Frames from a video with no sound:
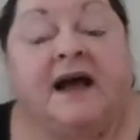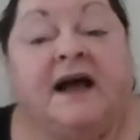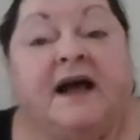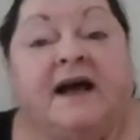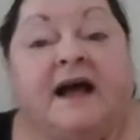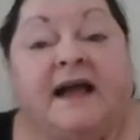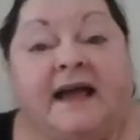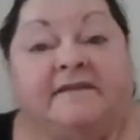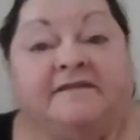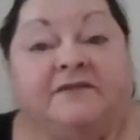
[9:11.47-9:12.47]
I
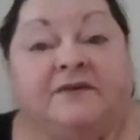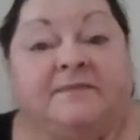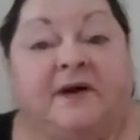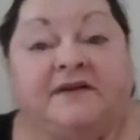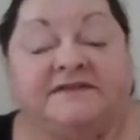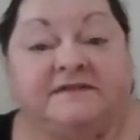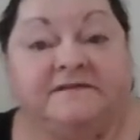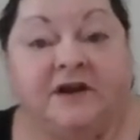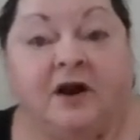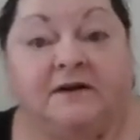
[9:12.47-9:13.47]
have 3 balls
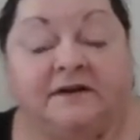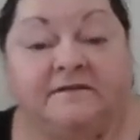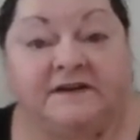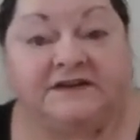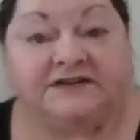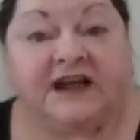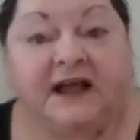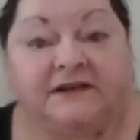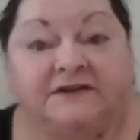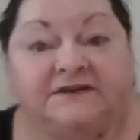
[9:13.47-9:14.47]
of yarn of each
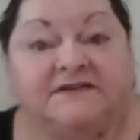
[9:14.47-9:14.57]
color.